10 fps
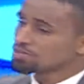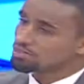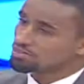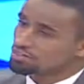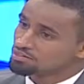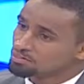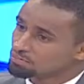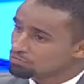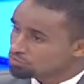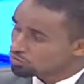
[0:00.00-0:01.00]
Then they
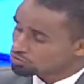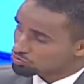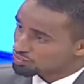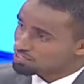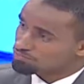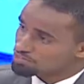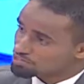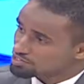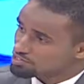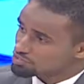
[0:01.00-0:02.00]
bring forward to the
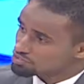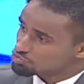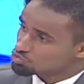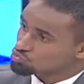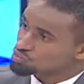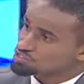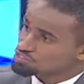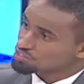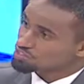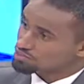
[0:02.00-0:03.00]
government agencies to
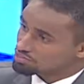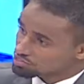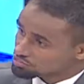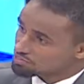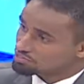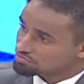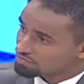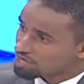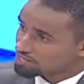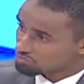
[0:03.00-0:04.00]
treat the respective
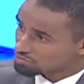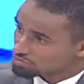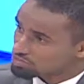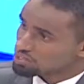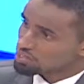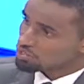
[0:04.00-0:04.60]
animals.